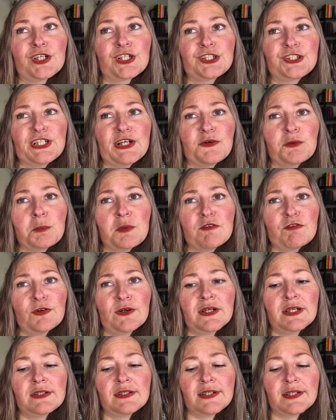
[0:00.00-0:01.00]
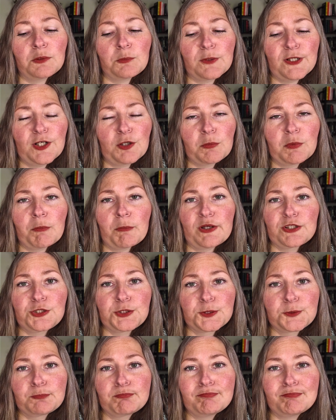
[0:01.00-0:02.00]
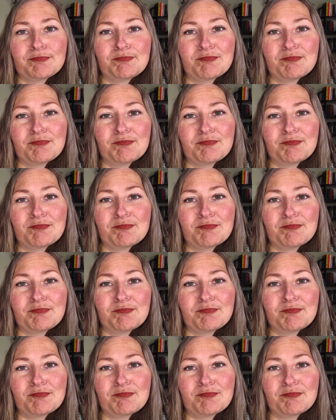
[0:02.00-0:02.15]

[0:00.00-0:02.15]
Chat with my friend and work on my mushroom.